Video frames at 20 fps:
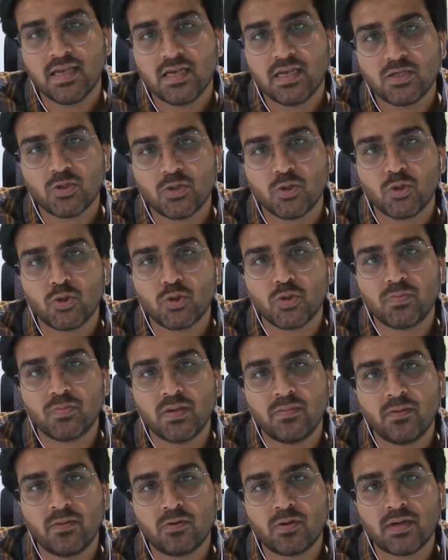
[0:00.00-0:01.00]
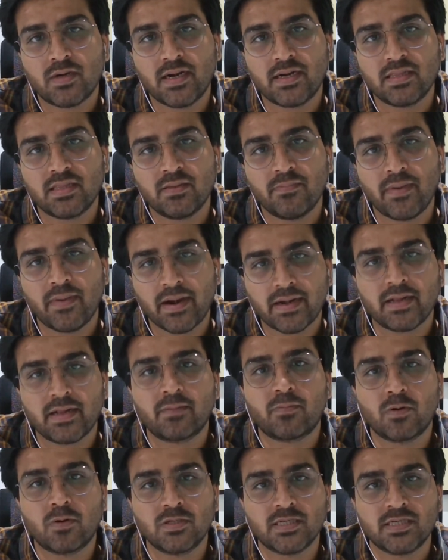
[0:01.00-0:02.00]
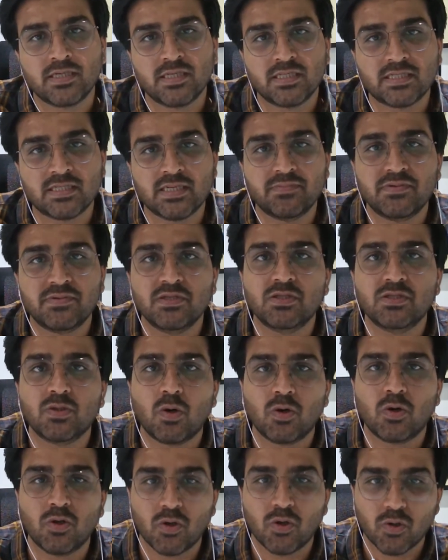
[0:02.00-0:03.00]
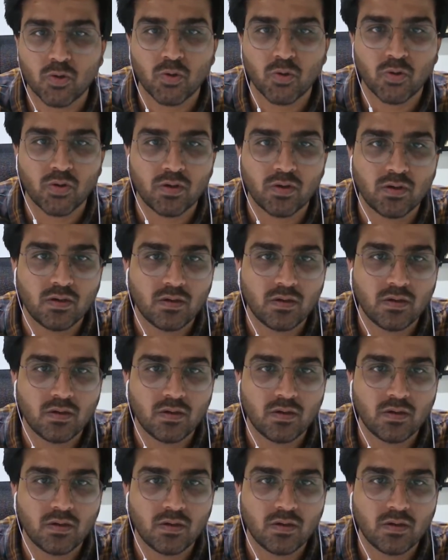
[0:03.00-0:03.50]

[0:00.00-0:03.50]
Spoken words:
So you should be able to write the better project descriptions on your own.